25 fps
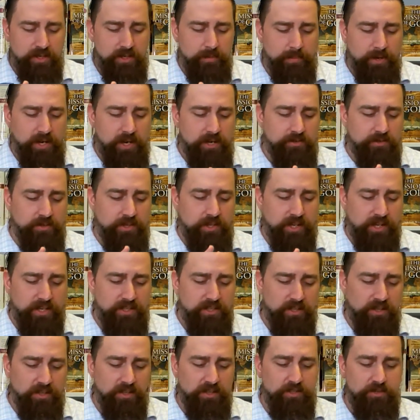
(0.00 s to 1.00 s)
debauchery,
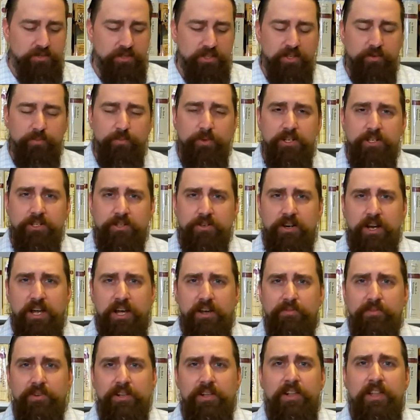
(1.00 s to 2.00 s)
idolatry and
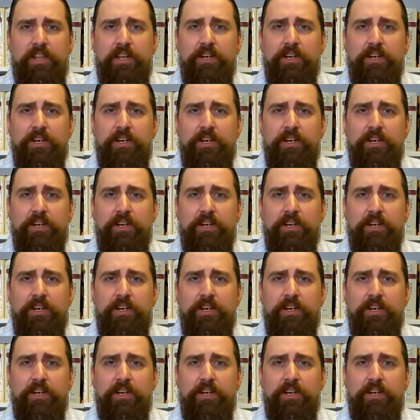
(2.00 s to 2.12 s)
witchcraft.